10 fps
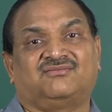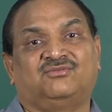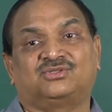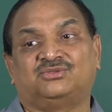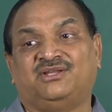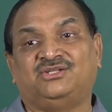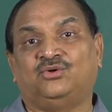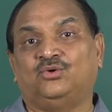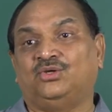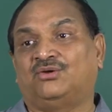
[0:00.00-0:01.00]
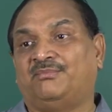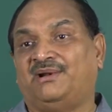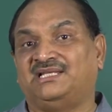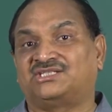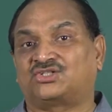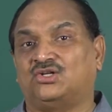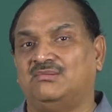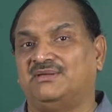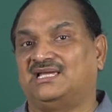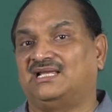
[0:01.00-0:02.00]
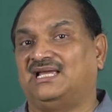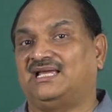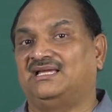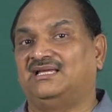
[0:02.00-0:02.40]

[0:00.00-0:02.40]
of course, when you do your brainstorming,